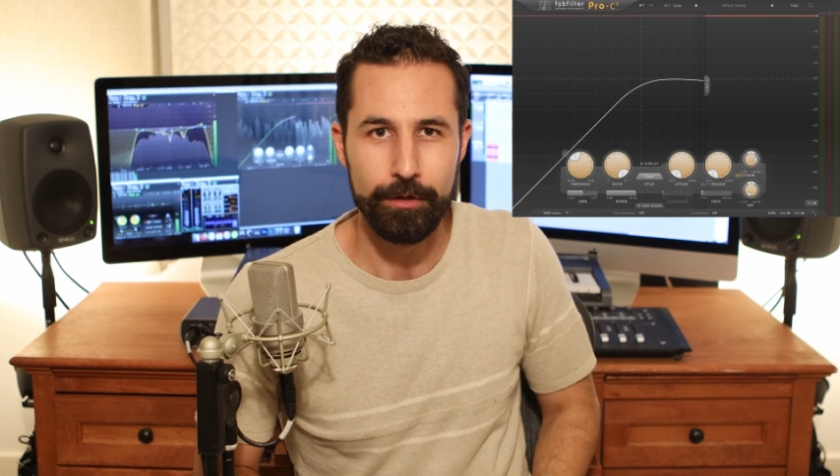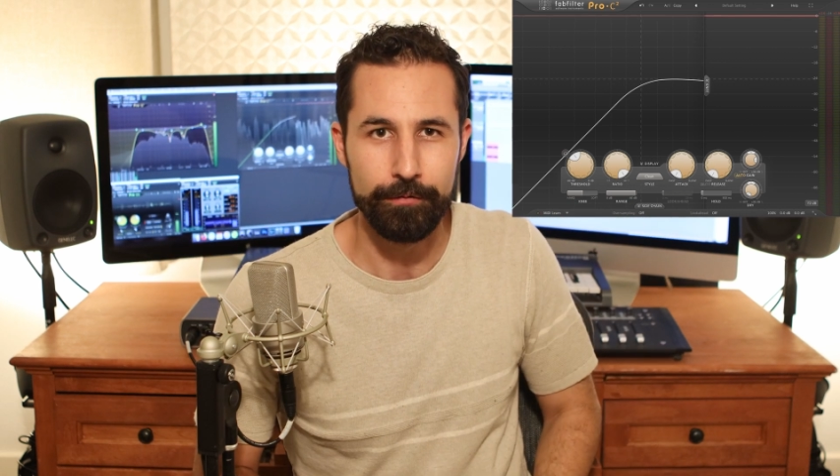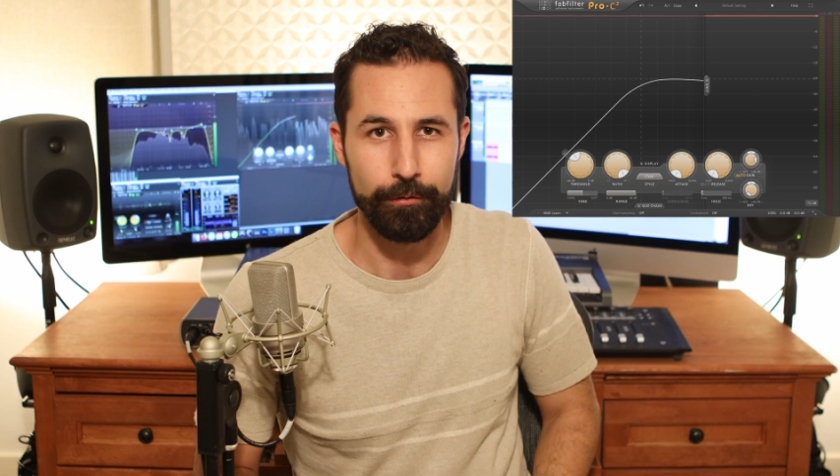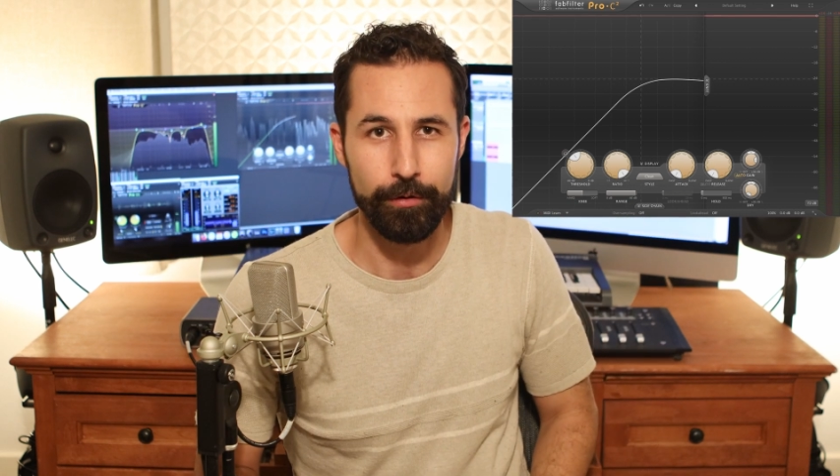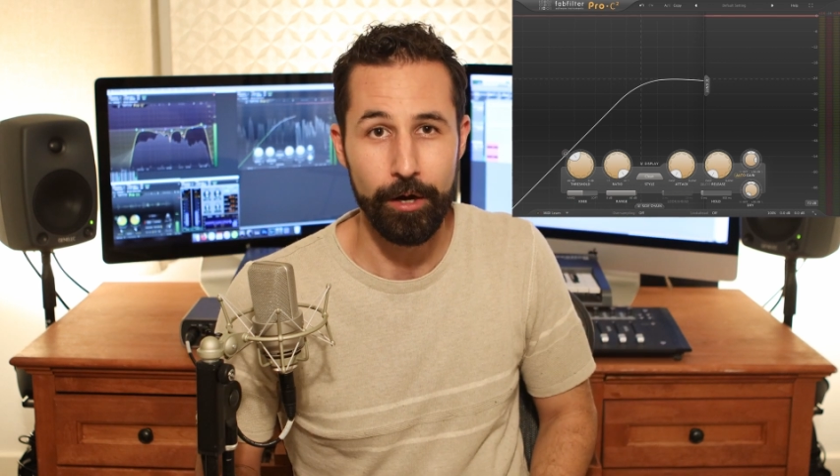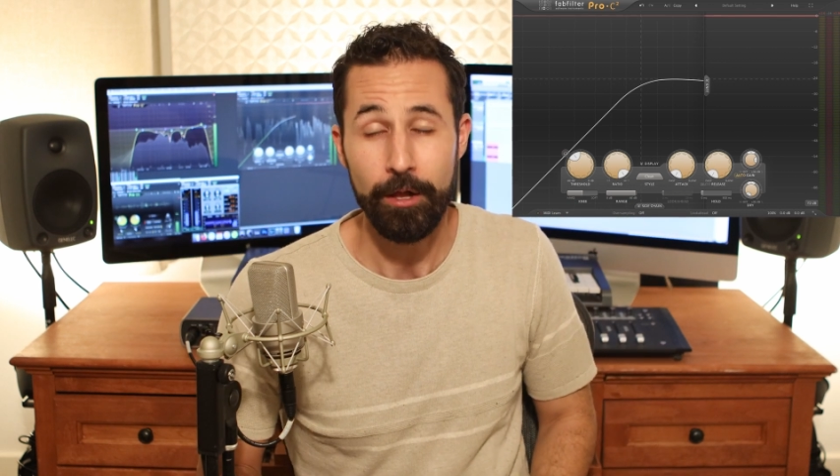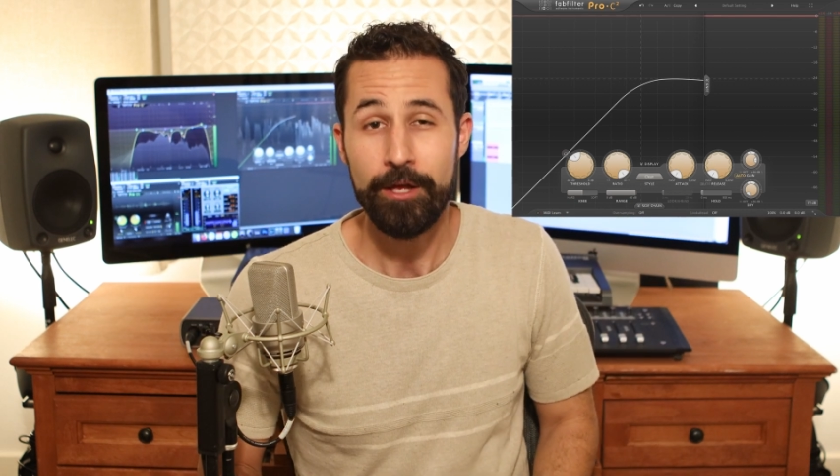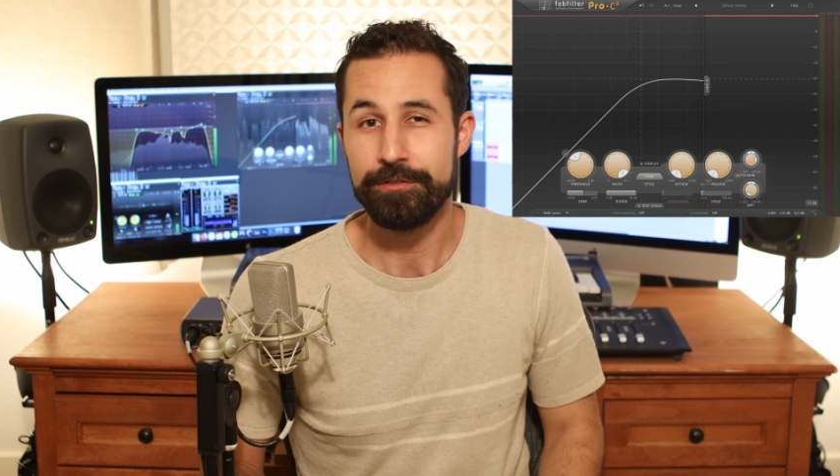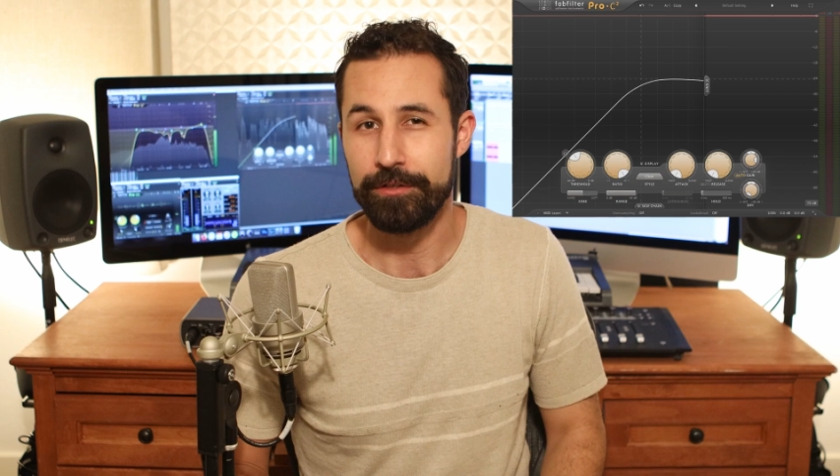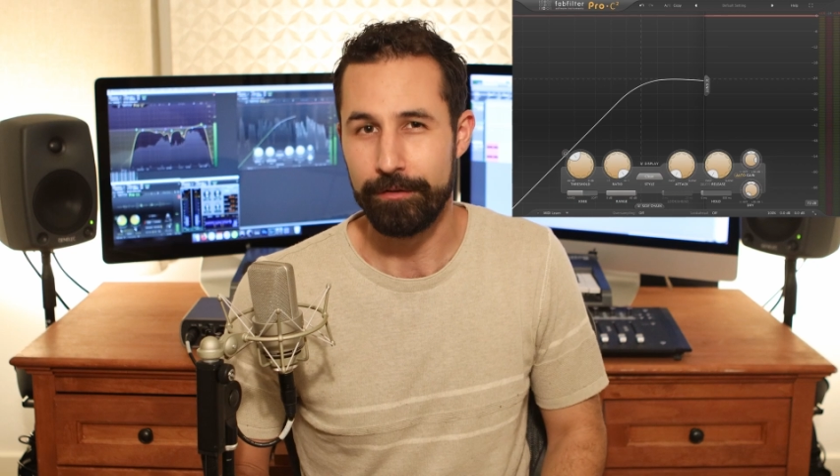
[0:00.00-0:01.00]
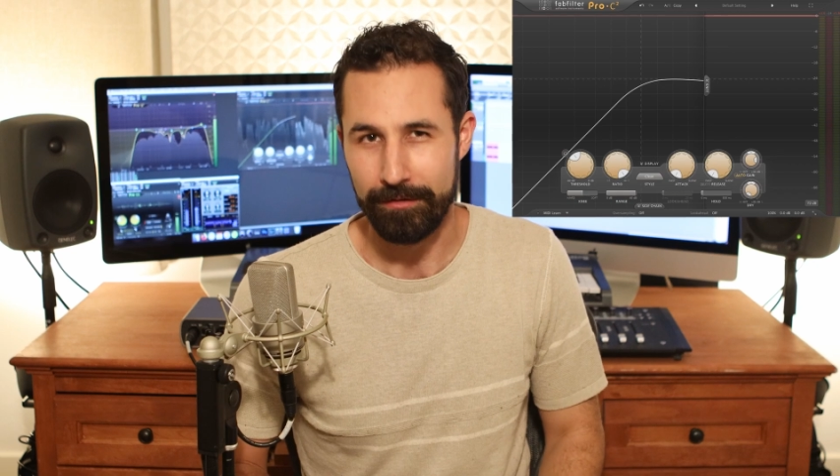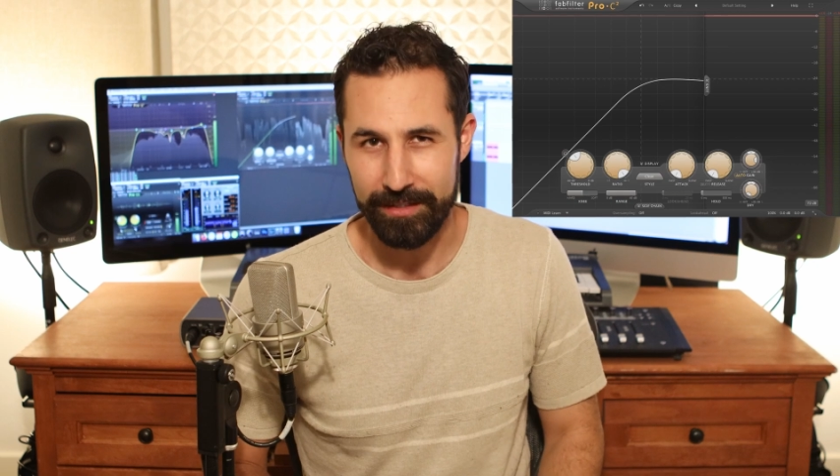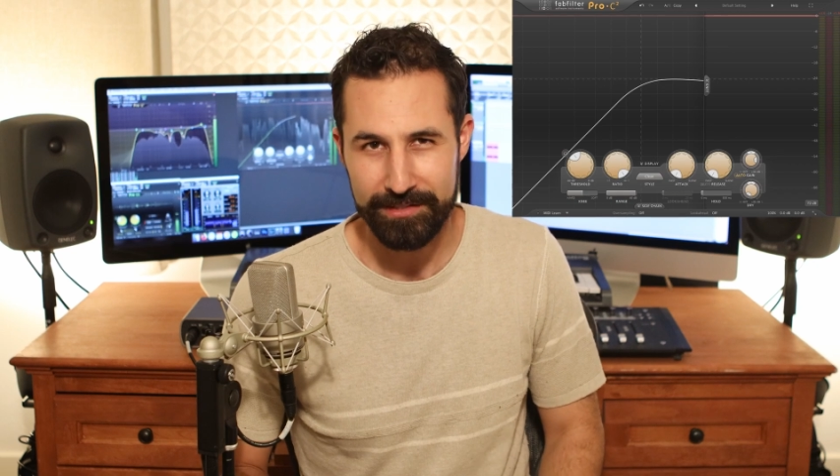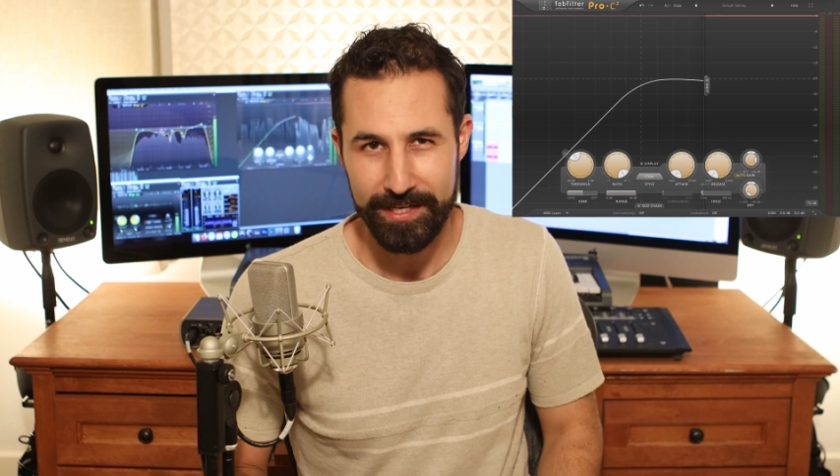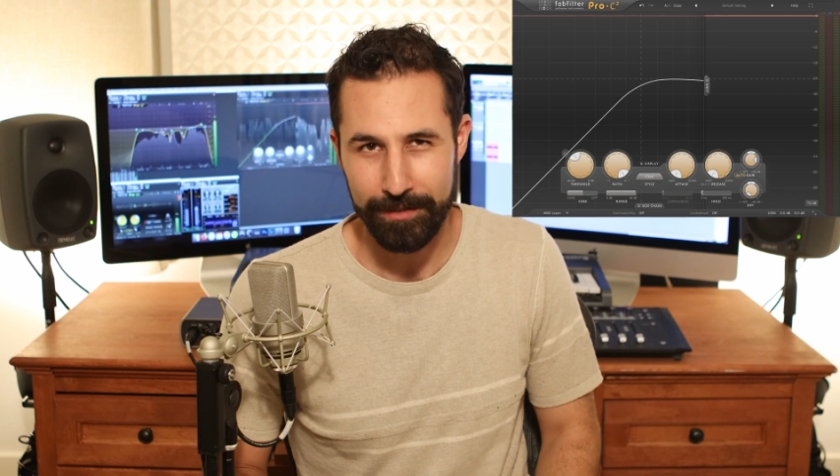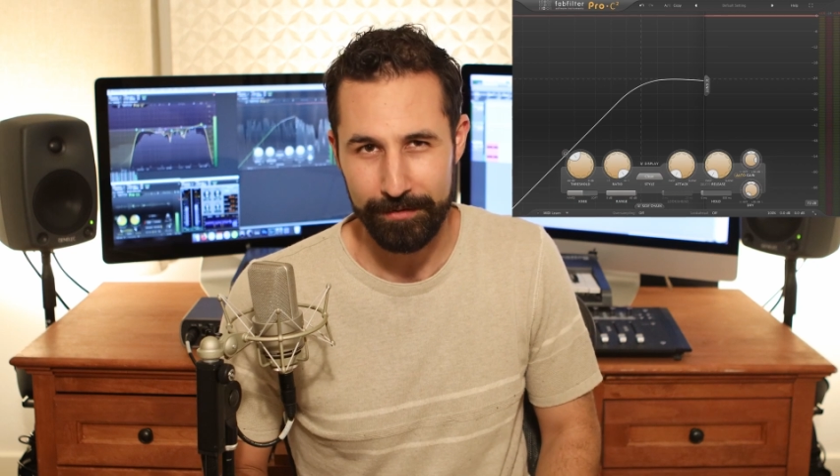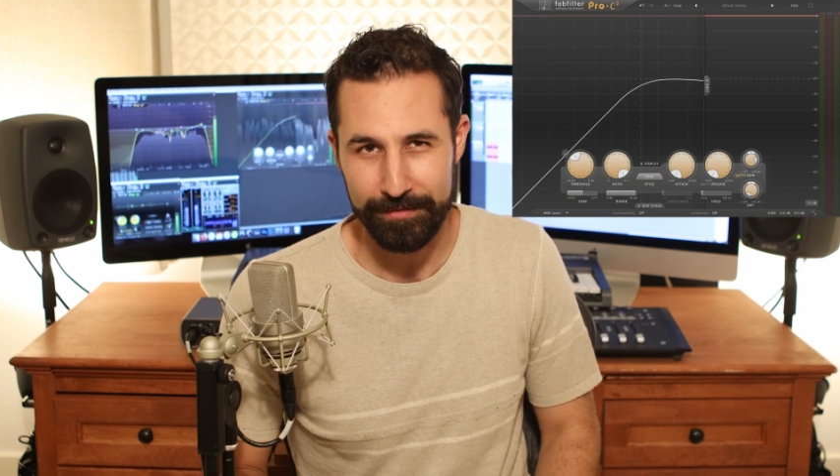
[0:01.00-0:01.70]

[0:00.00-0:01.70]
overall. So let's take a